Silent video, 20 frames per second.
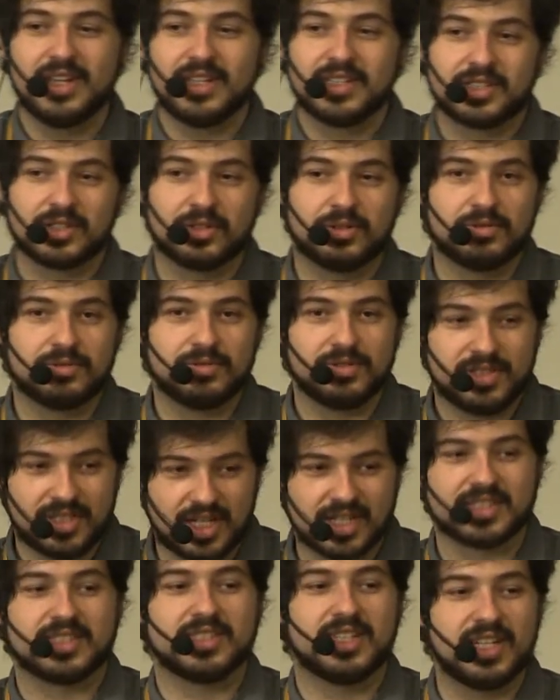So
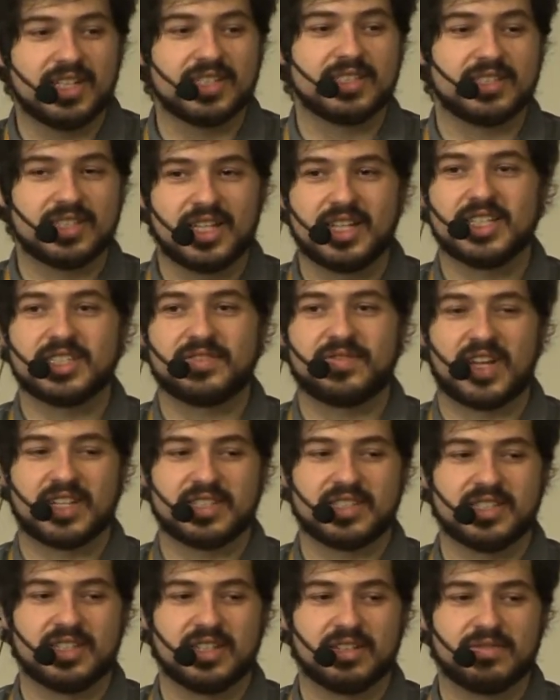yes, it is
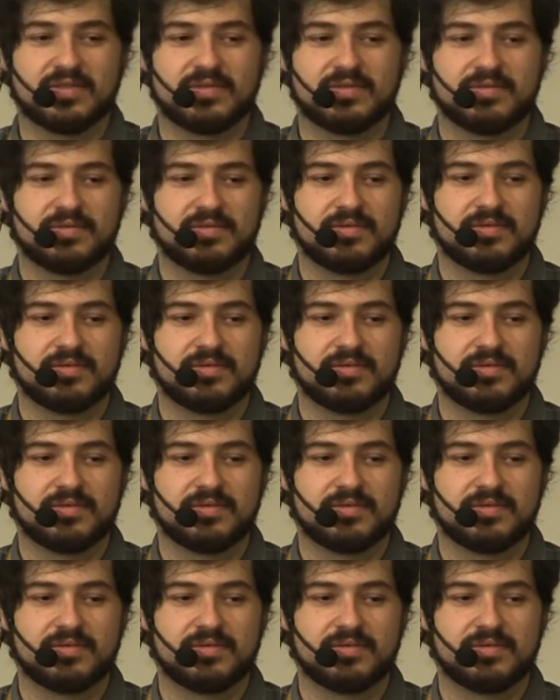fast enough.